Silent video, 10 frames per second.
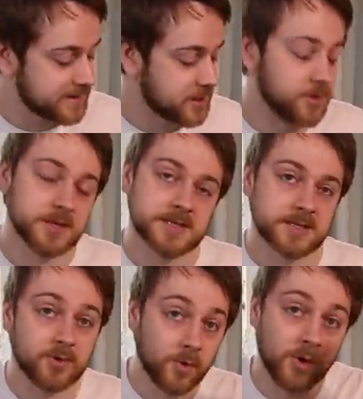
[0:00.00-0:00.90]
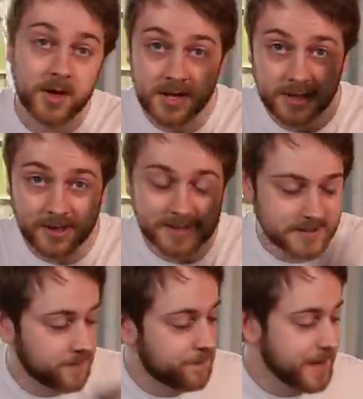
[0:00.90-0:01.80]
so you can score lots
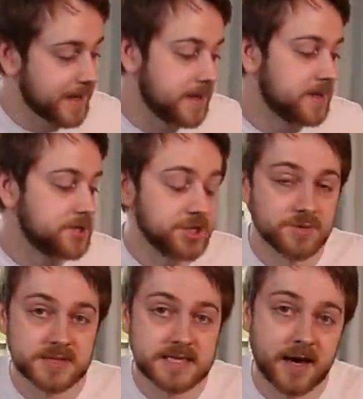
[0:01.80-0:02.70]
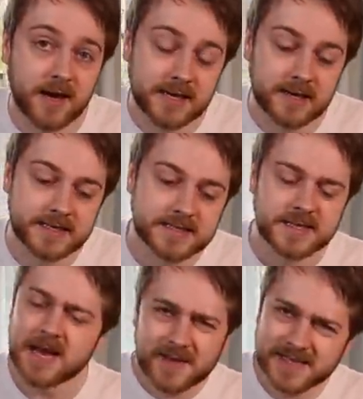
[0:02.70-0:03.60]
of big, juicy highlights.
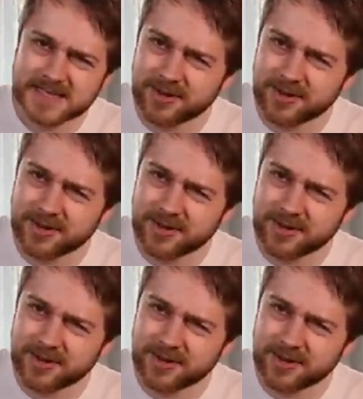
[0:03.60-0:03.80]
There's a